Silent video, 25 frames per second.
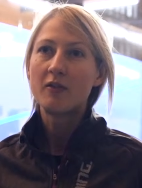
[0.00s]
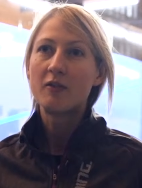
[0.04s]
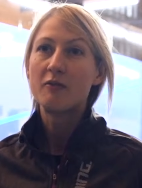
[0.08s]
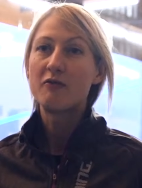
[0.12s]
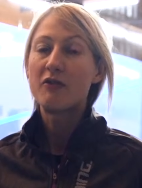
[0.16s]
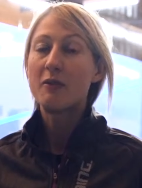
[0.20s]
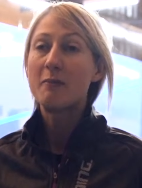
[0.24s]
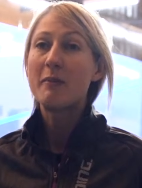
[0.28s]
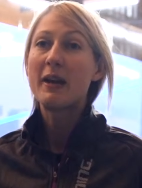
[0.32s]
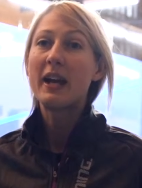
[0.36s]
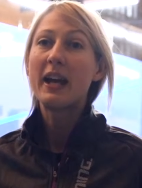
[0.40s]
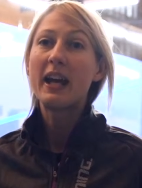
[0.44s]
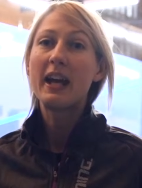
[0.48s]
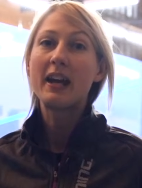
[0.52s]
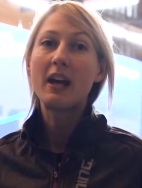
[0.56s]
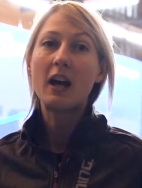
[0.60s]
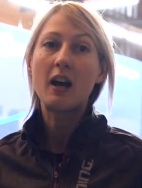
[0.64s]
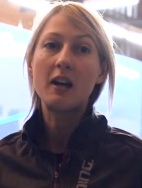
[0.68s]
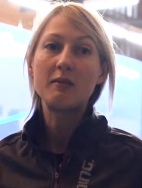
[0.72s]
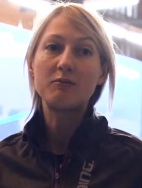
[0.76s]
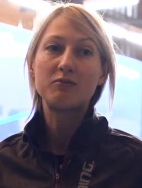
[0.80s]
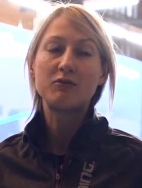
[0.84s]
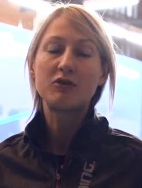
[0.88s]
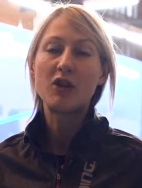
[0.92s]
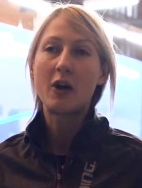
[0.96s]
For me,
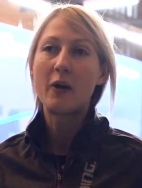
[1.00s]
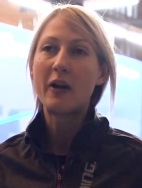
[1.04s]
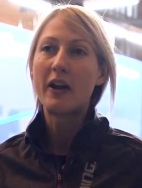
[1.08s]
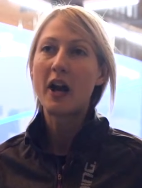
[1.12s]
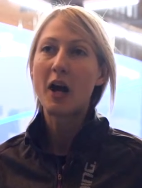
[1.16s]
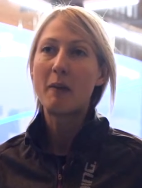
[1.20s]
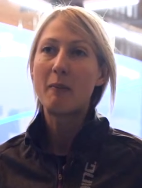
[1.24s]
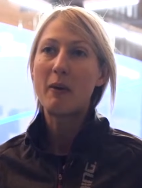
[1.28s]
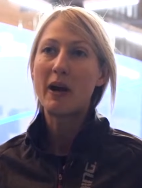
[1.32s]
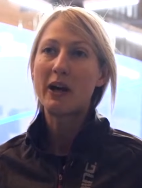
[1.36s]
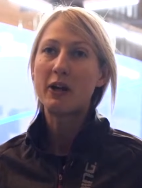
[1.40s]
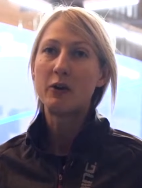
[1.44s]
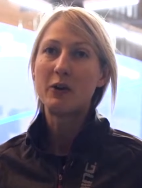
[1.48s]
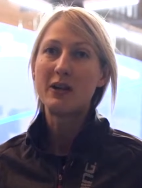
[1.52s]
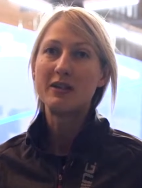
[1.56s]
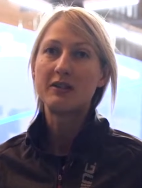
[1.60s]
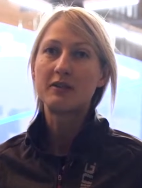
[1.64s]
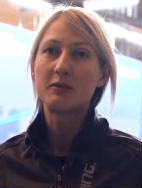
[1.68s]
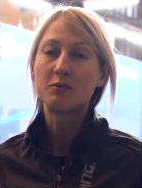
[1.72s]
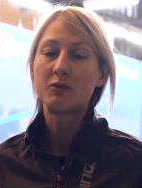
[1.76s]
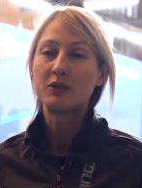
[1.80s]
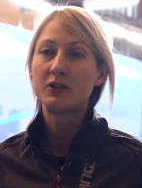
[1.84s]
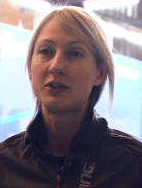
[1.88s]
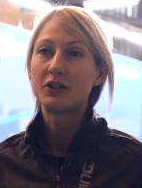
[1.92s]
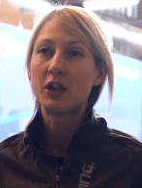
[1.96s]
growing up, I
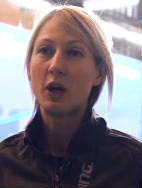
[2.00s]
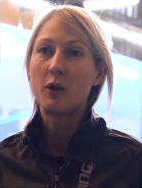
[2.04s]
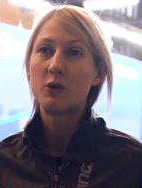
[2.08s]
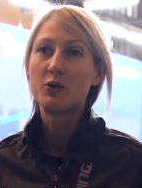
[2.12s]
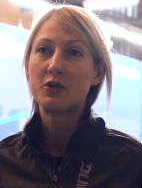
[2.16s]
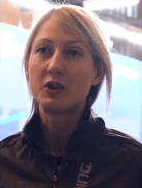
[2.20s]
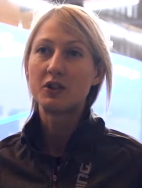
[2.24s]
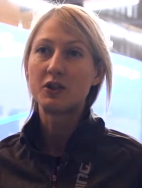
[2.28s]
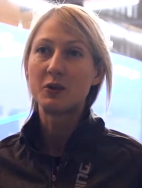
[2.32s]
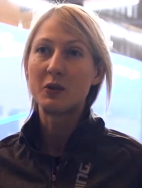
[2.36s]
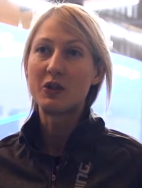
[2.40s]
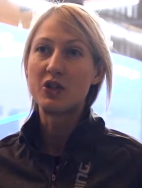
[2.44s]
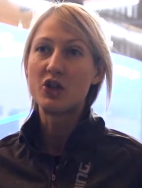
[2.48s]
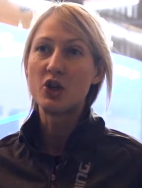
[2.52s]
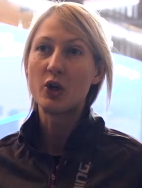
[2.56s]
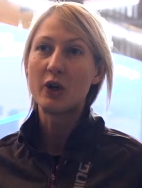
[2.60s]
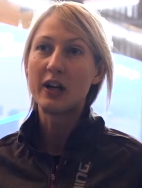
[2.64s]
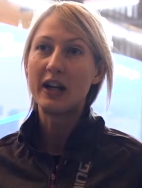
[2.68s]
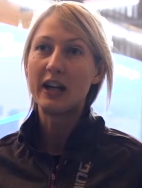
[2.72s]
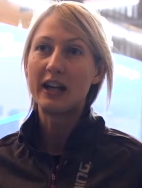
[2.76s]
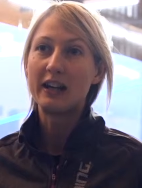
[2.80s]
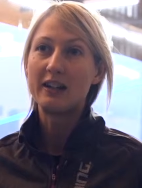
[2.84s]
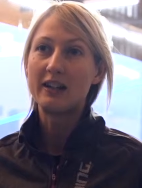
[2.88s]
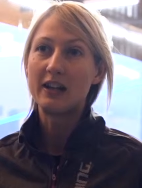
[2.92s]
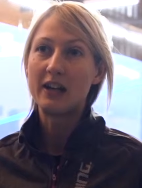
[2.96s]
always was told just to enjoy
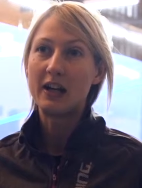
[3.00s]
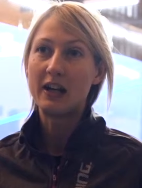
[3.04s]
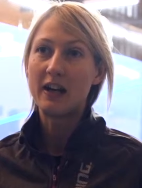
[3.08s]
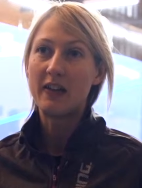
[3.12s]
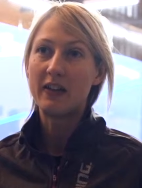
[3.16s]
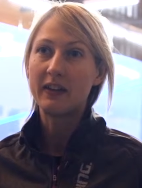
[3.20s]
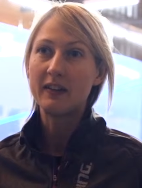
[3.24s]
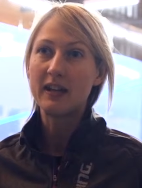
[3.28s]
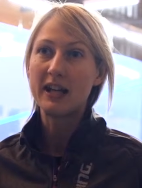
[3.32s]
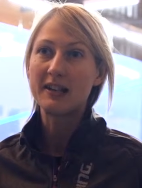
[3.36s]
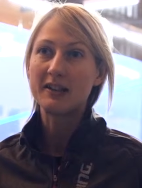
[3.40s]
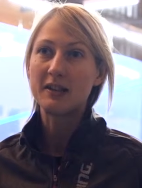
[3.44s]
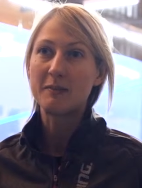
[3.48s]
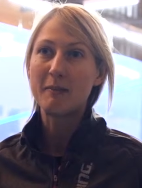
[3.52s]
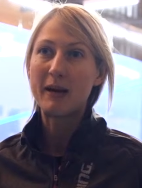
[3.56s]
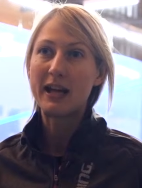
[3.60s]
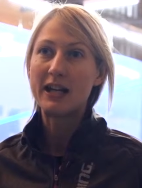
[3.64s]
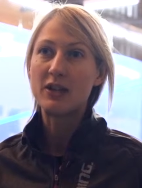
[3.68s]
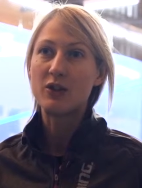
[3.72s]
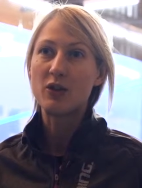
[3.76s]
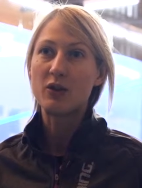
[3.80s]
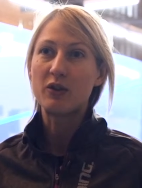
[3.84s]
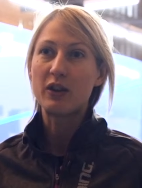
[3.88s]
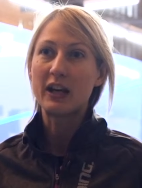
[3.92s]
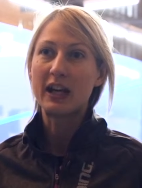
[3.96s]
it. I think that's a
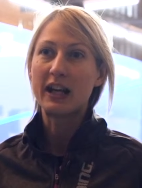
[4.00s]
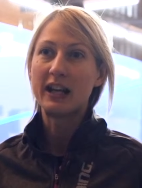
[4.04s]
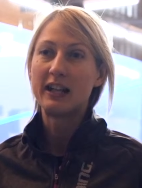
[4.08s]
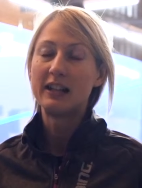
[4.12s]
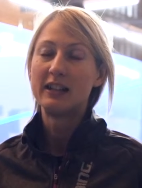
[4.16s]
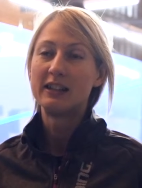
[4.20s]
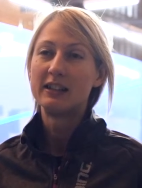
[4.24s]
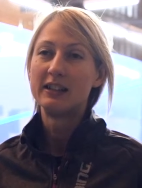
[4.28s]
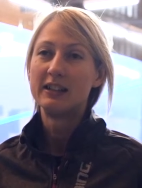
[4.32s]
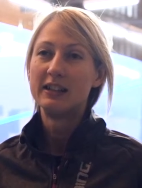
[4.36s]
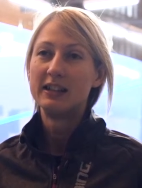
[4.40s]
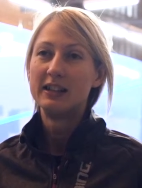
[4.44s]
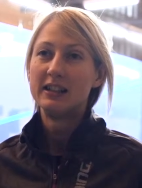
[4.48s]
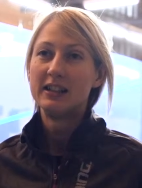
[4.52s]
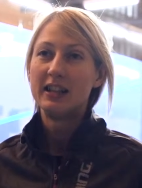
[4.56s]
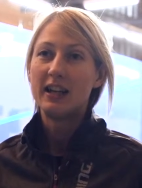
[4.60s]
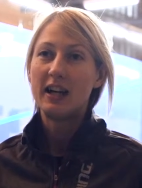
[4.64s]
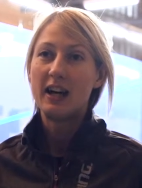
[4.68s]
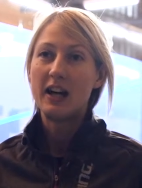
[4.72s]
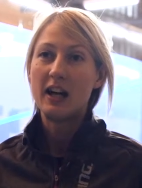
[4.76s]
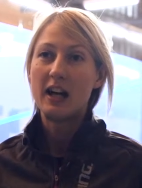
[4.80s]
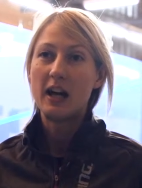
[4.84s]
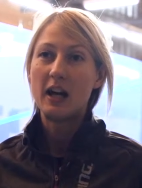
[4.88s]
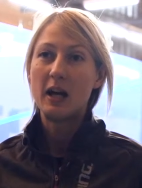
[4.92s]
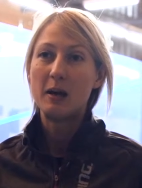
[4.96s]
major thing.
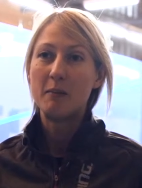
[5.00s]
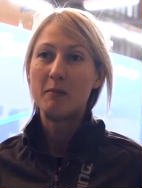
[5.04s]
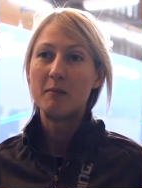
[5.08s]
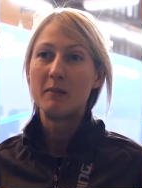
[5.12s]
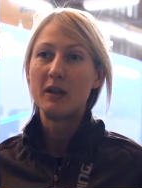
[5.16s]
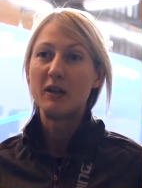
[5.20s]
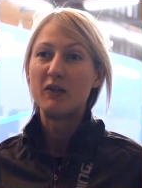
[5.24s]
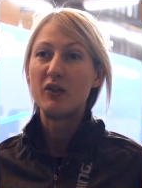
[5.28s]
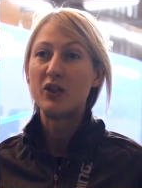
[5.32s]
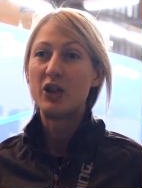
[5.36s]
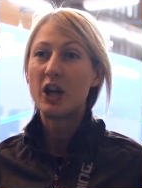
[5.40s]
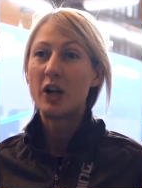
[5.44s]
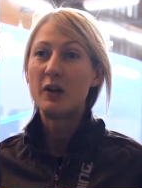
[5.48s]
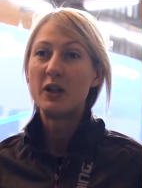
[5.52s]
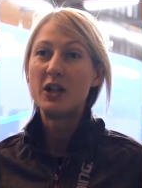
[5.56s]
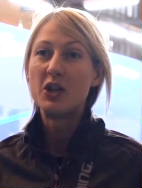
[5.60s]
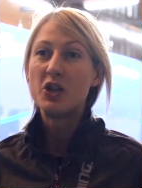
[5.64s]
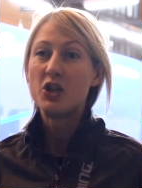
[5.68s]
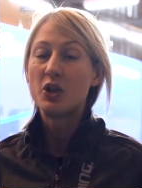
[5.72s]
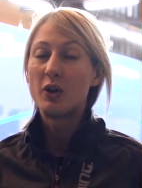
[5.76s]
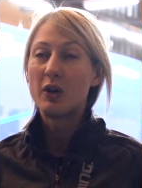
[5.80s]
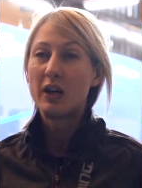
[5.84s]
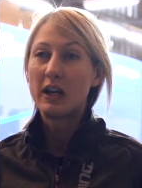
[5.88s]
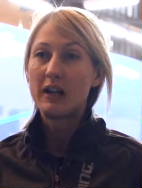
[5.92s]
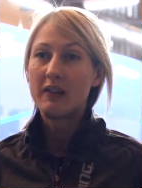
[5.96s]
If you don't
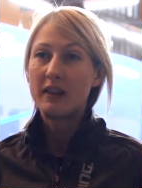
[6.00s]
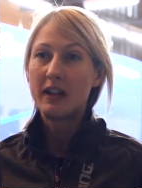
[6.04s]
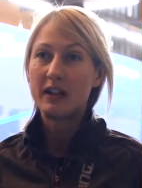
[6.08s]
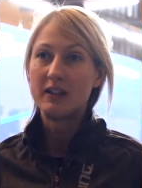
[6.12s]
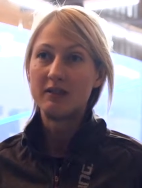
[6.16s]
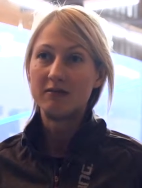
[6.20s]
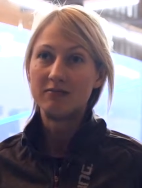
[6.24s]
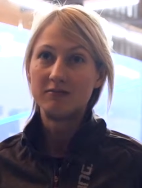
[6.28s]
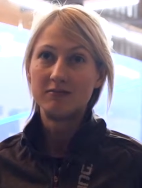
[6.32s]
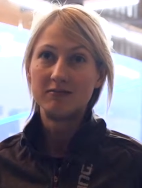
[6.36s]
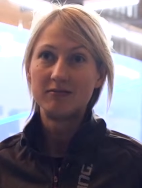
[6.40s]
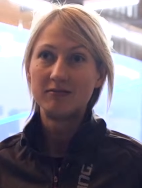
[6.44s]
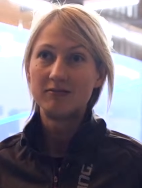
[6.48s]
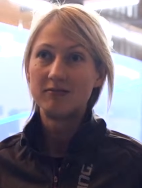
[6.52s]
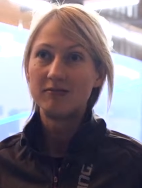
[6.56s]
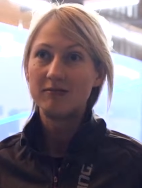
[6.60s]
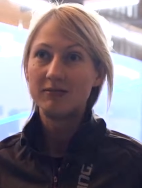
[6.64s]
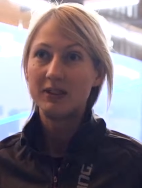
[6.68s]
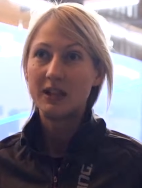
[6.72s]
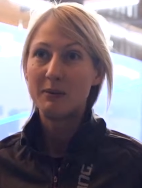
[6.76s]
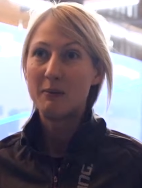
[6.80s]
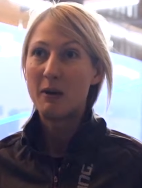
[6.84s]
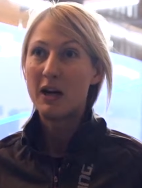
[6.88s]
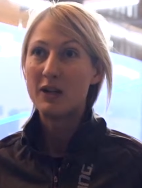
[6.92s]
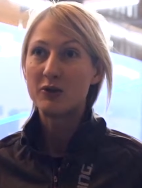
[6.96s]
enjoy it, then
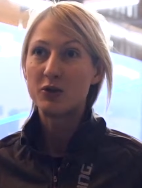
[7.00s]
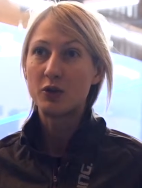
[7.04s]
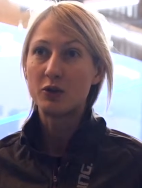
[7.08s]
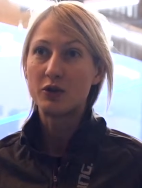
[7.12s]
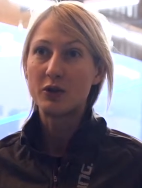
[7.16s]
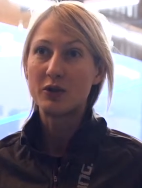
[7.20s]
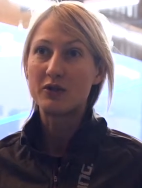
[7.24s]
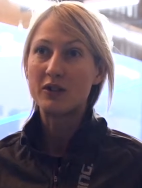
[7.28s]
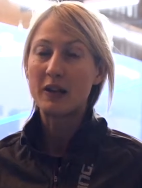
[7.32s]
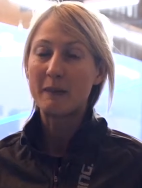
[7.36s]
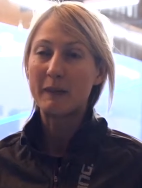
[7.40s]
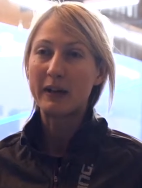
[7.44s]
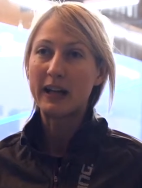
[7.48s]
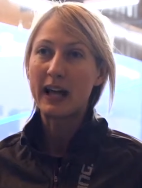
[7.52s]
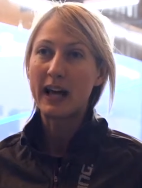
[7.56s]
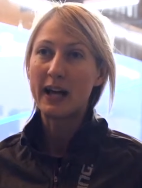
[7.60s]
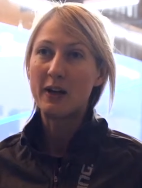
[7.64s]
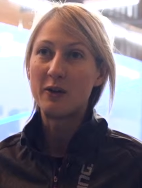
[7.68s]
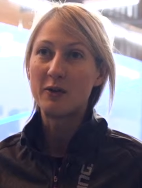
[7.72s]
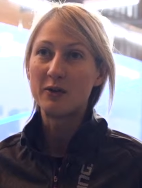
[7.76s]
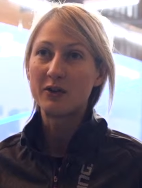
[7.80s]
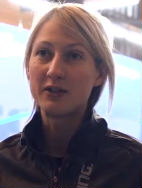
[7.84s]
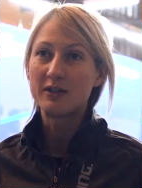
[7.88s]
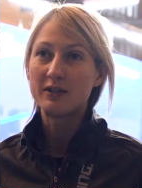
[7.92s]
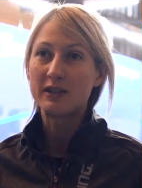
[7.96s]
you might as well do something
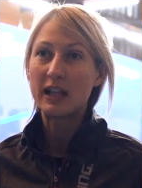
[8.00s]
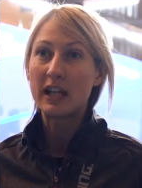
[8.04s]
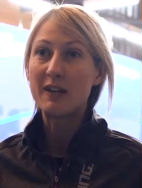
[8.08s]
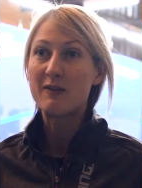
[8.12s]
else.